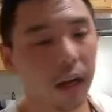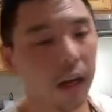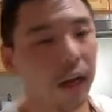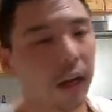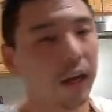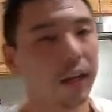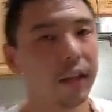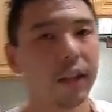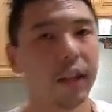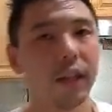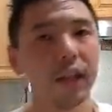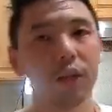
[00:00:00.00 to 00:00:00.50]

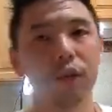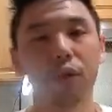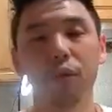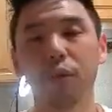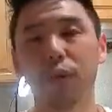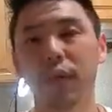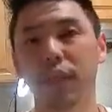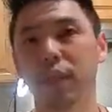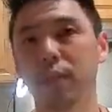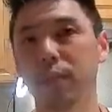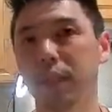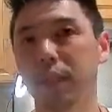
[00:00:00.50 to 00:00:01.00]
and then new
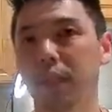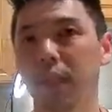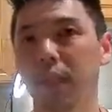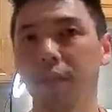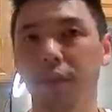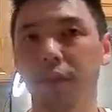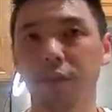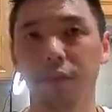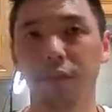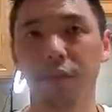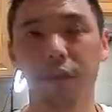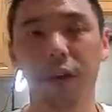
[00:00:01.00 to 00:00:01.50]
recipes
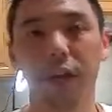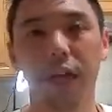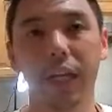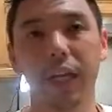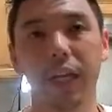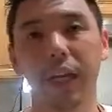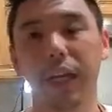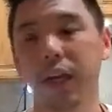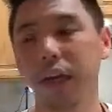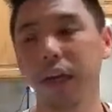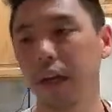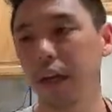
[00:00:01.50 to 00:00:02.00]
every
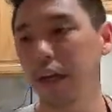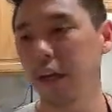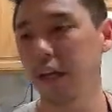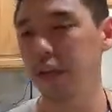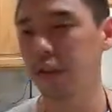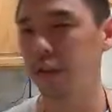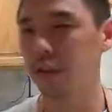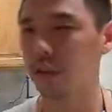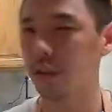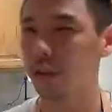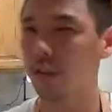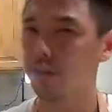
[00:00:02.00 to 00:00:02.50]
Friday,
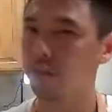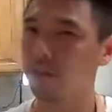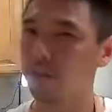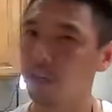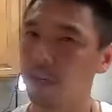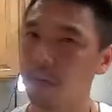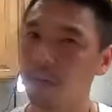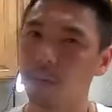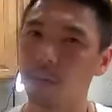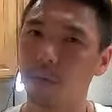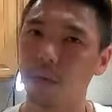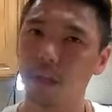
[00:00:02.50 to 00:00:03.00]
usually a
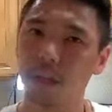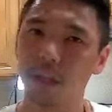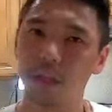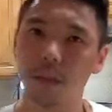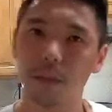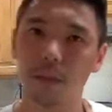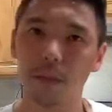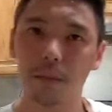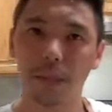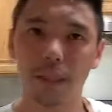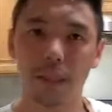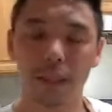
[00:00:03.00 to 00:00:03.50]
Friday morning in
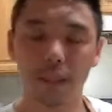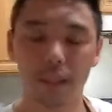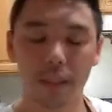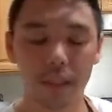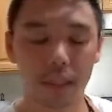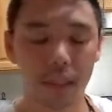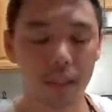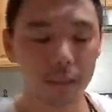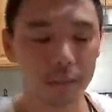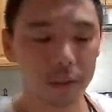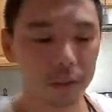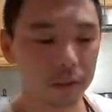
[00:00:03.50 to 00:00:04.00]
the PST
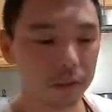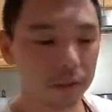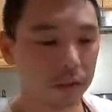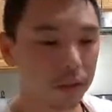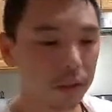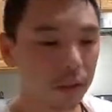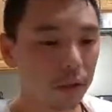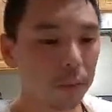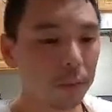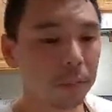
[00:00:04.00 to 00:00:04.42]
time zone. So